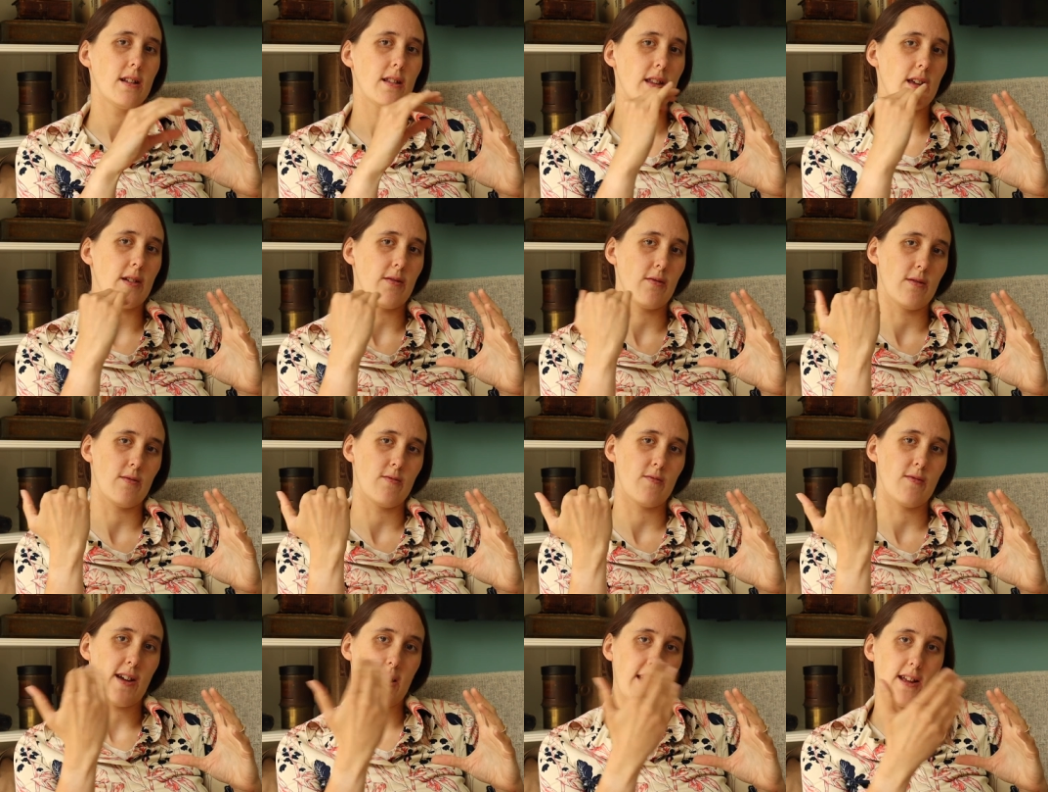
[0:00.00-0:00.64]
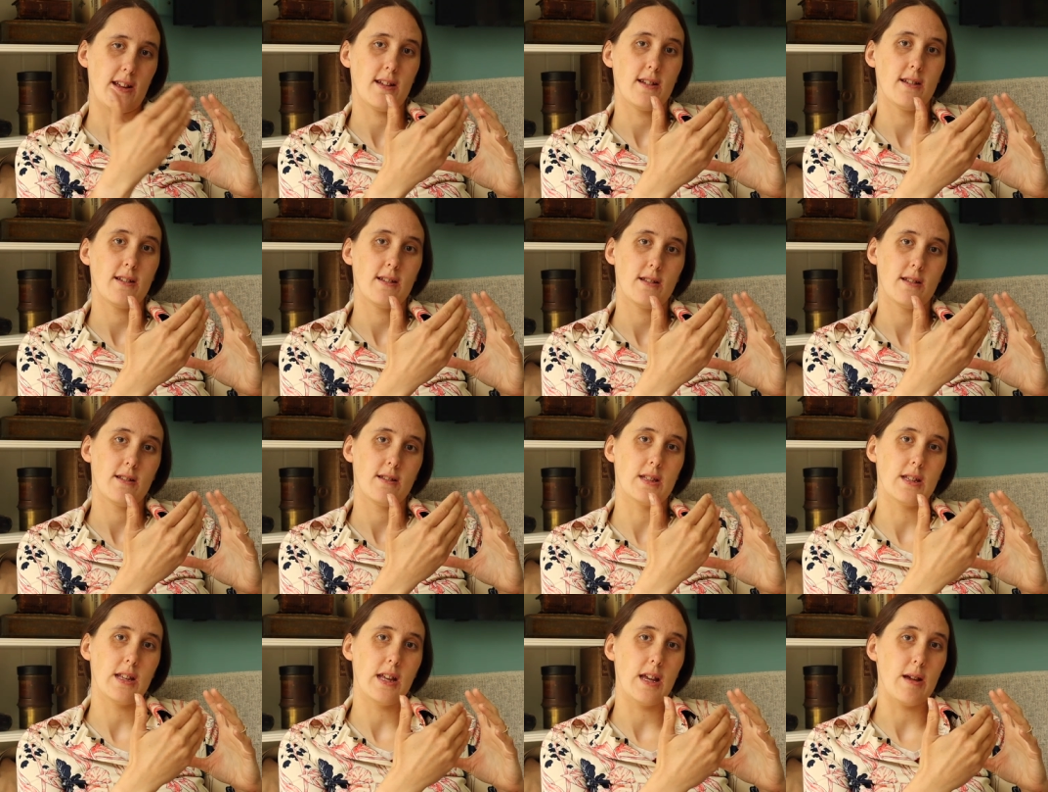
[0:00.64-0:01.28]
they would write
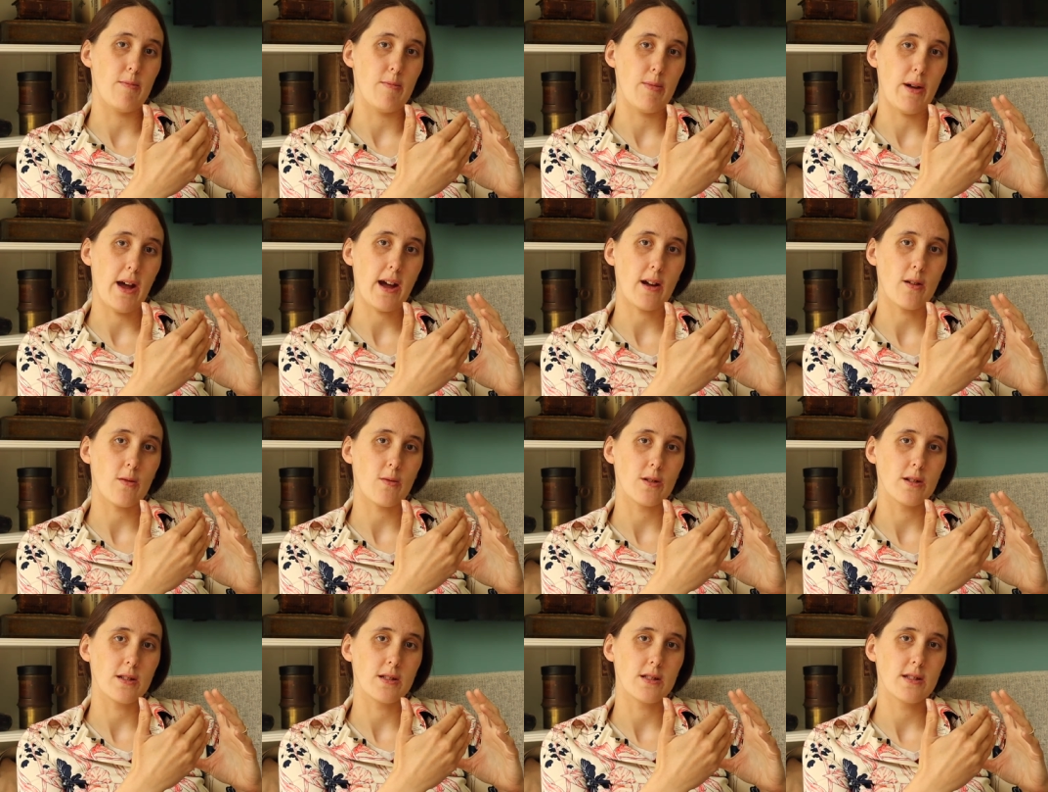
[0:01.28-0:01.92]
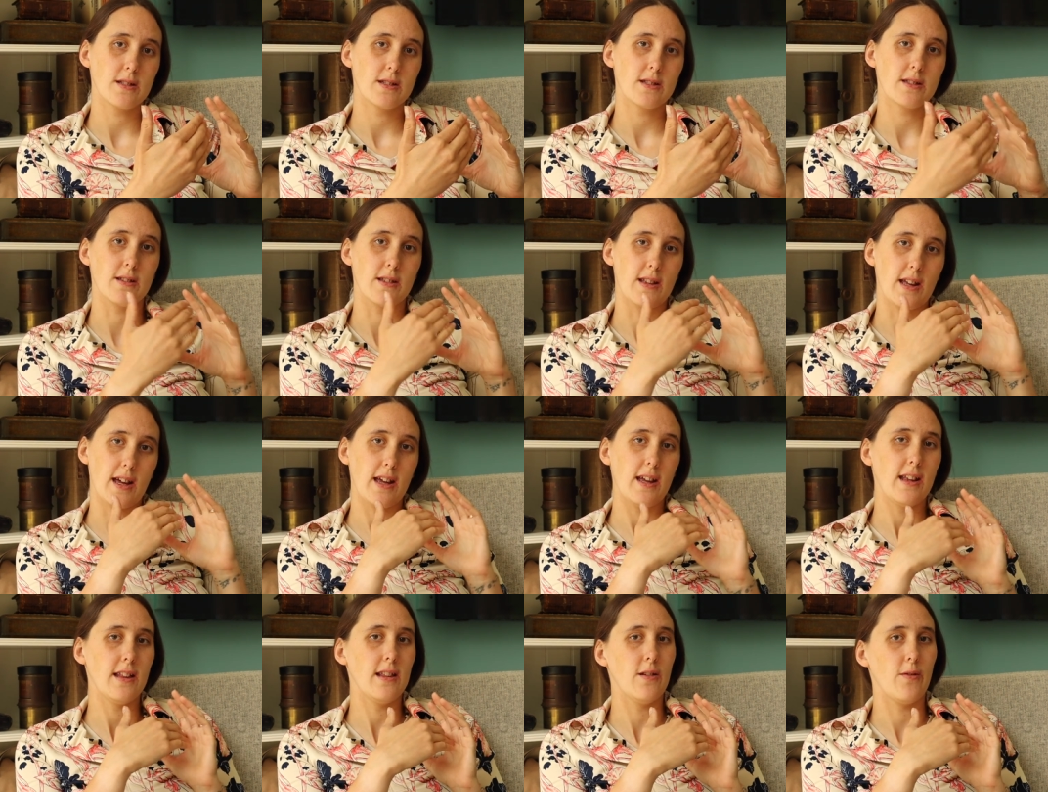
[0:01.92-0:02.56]
it backwards so
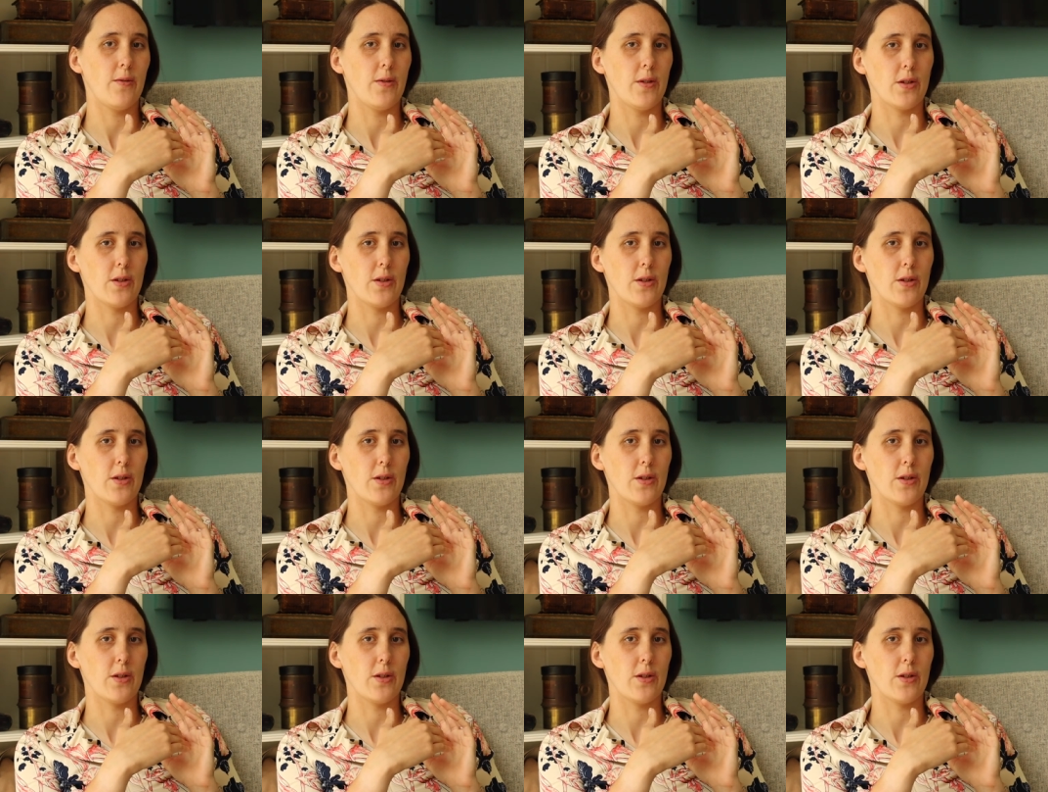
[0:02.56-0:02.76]
that in the